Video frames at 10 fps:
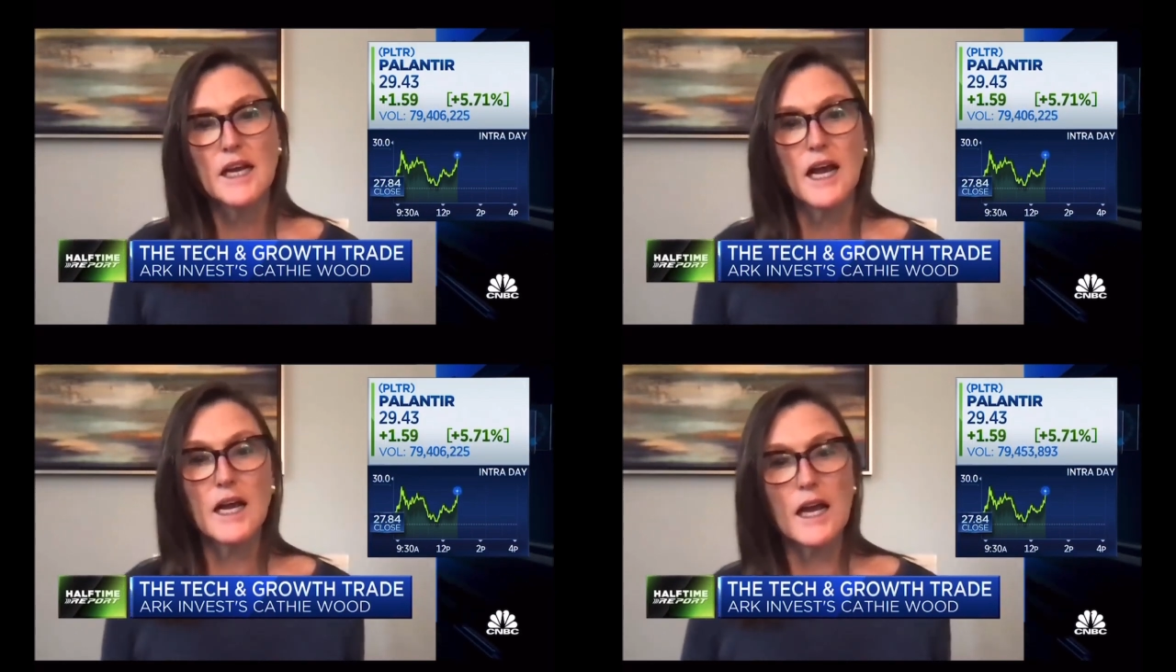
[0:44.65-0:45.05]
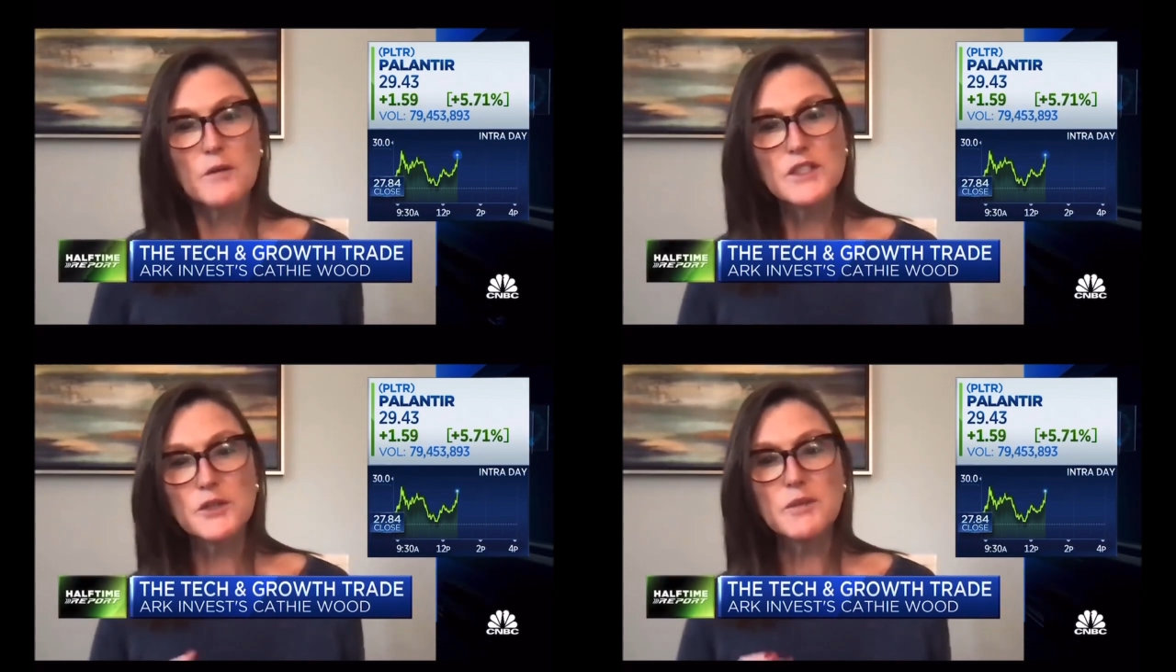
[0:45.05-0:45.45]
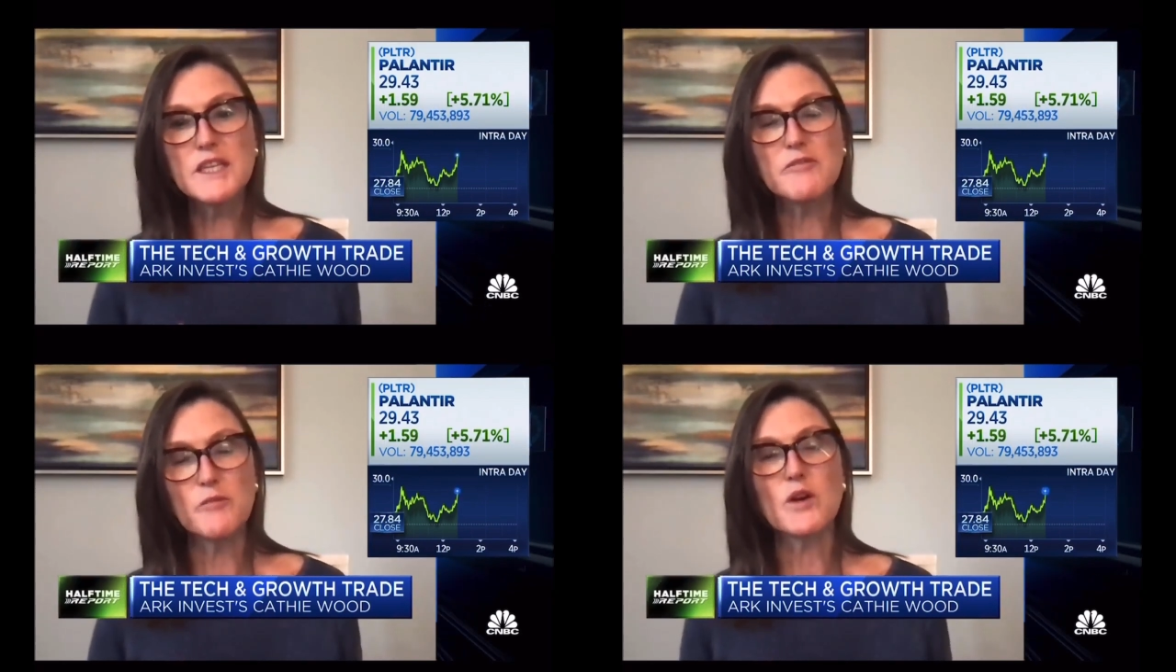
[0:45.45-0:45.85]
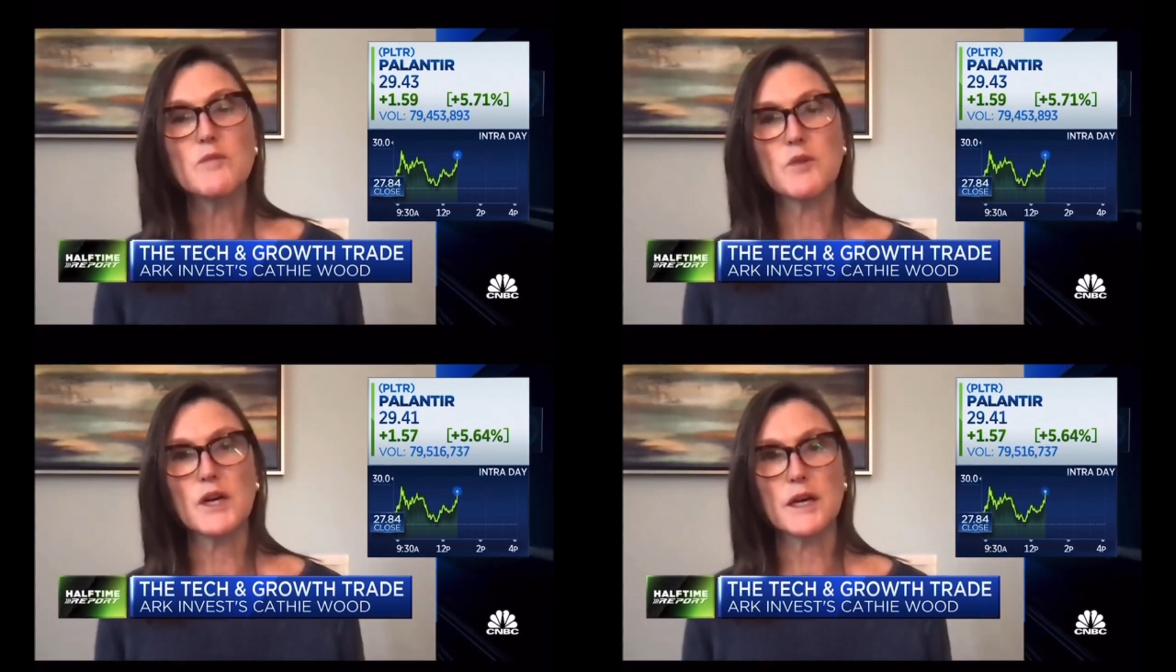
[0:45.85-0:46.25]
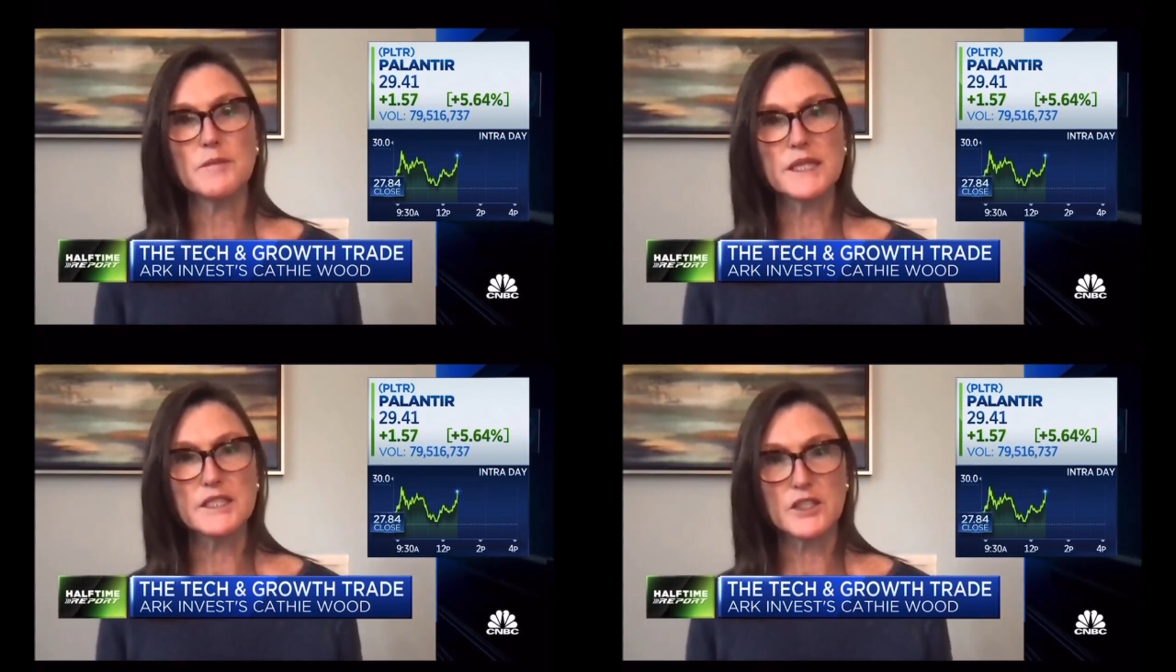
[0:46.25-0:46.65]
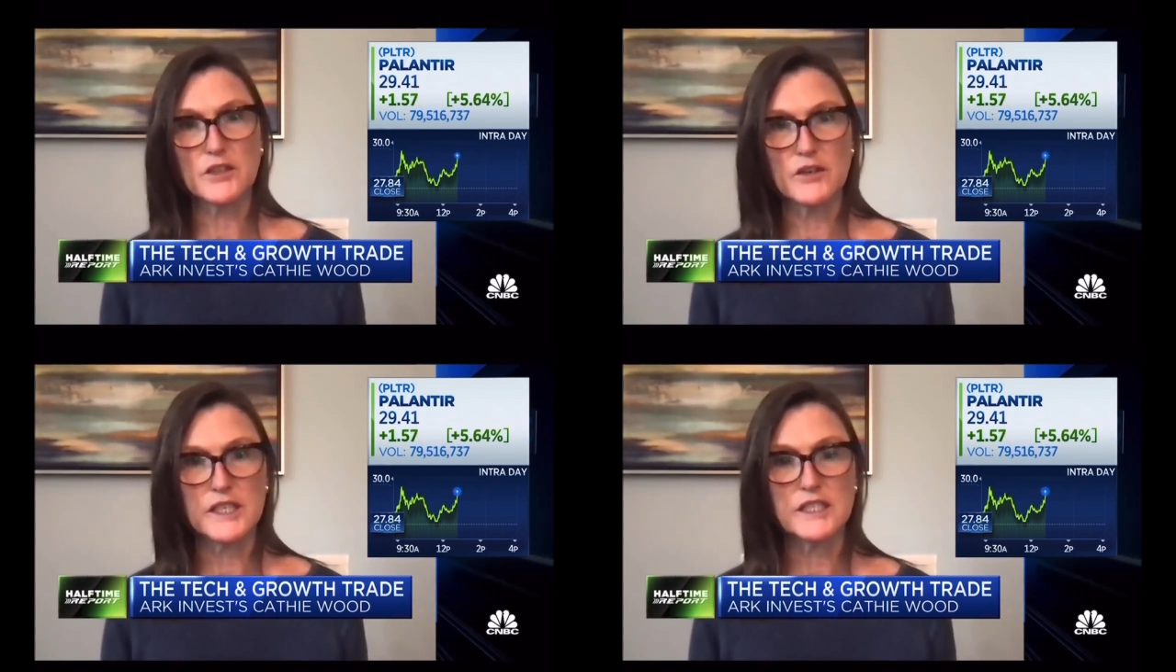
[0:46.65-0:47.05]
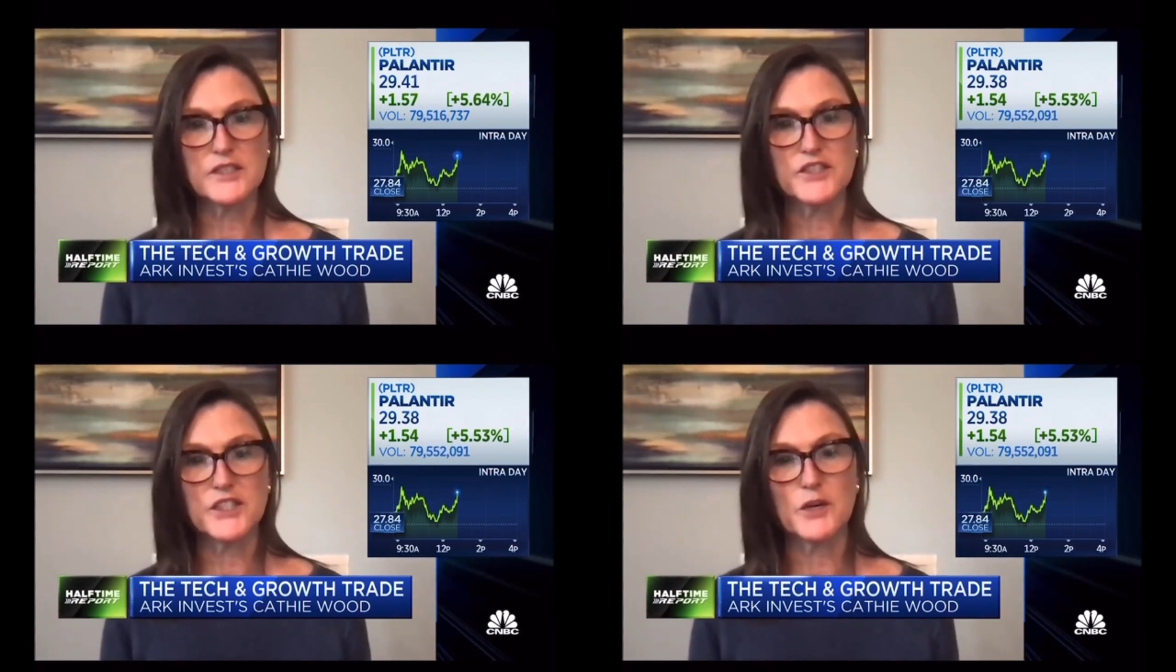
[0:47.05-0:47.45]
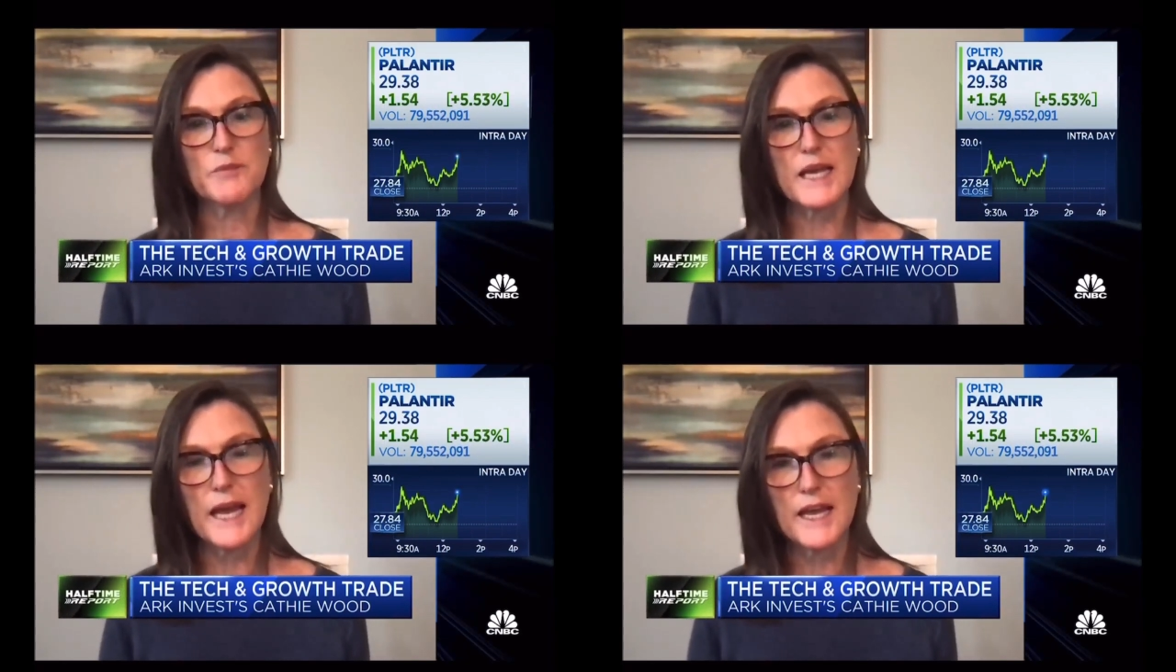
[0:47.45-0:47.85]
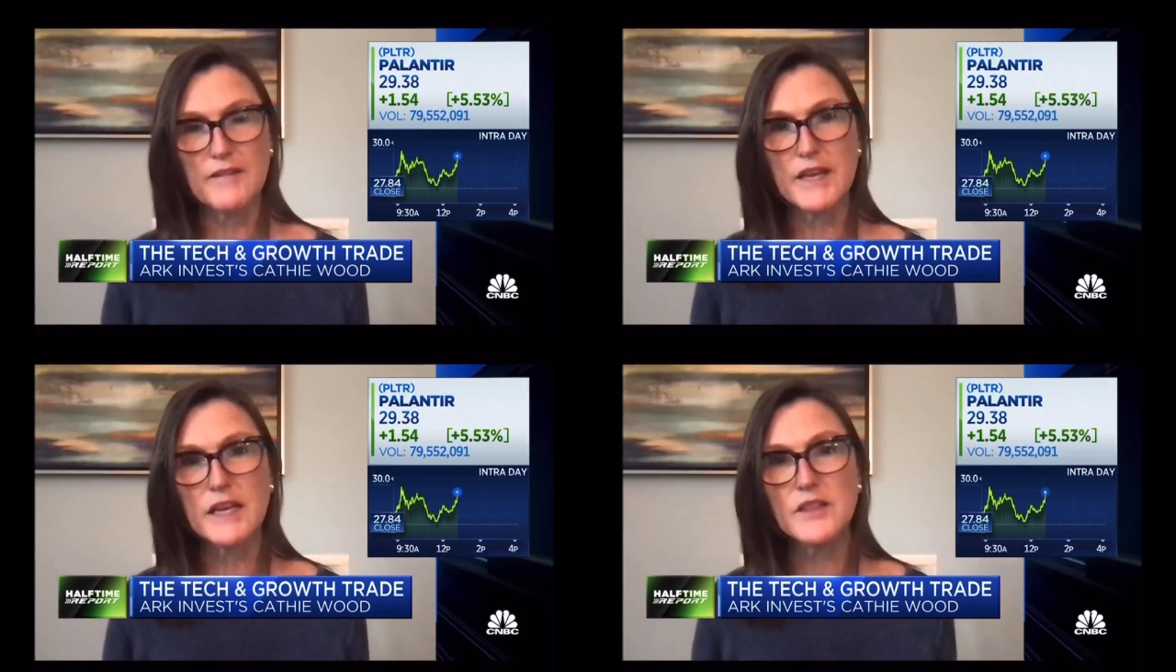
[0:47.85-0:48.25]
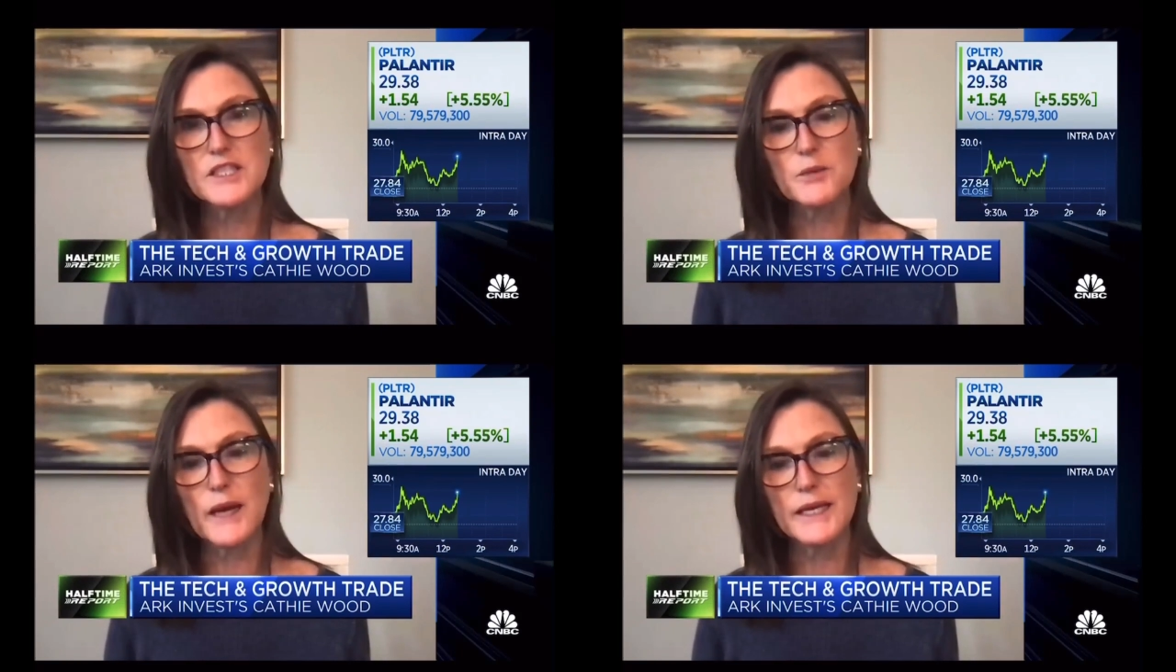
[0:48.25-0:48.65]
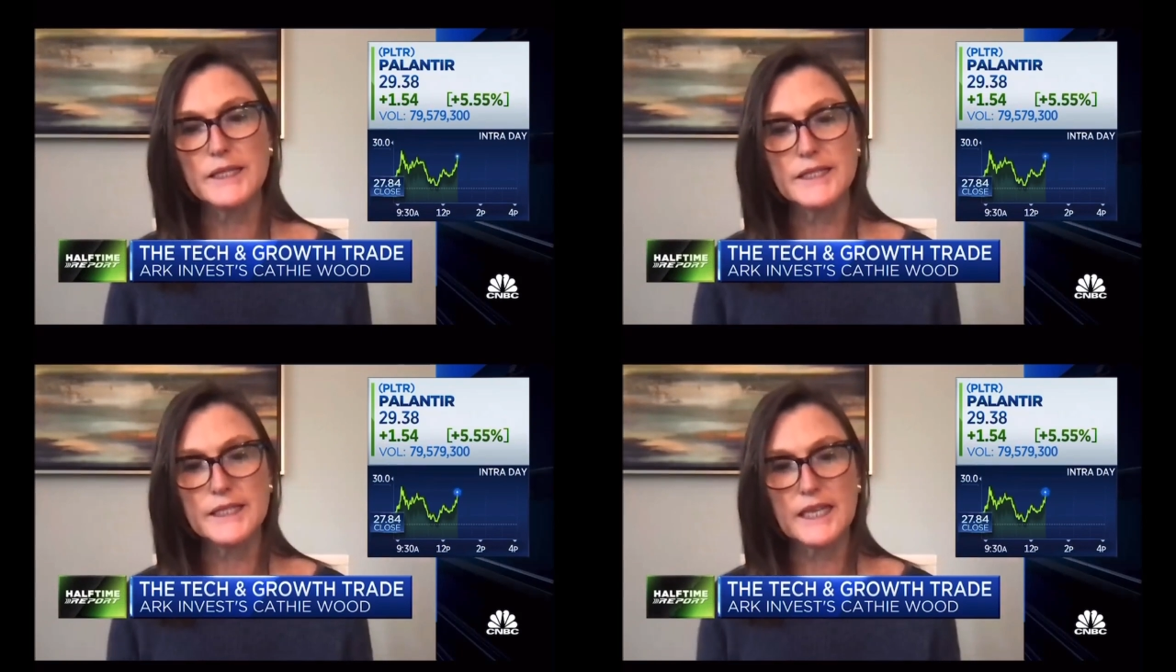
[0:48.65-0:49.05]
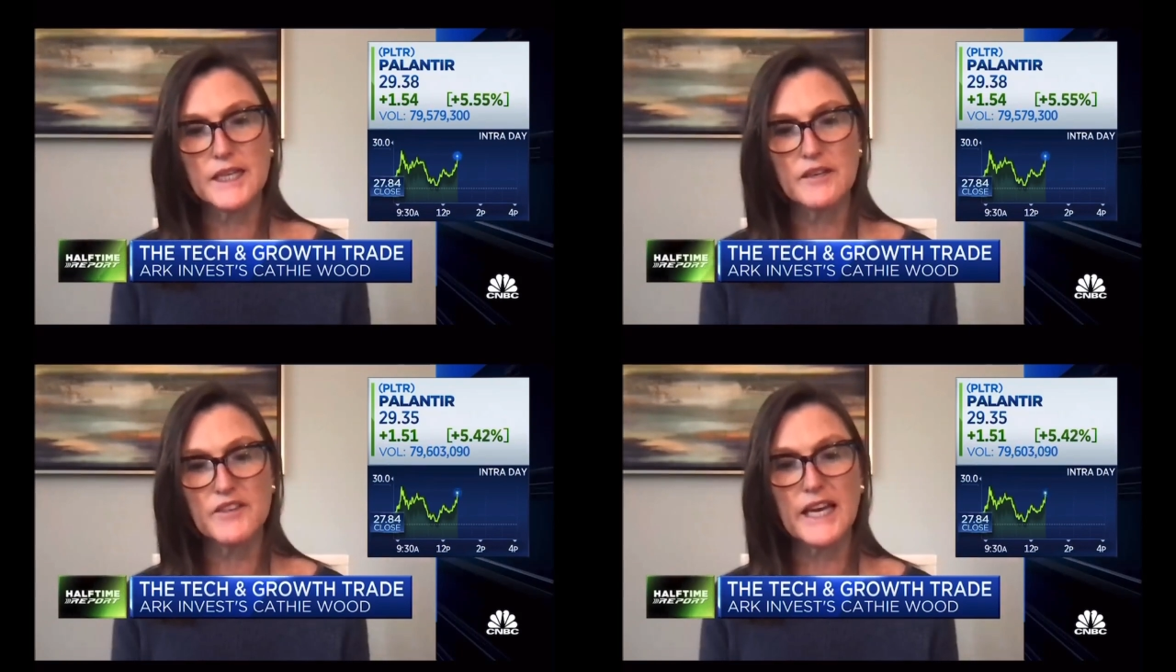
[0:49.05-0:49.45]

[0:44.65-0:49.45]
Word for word: and we do believe more and more companies are going to start behaving in this way instead of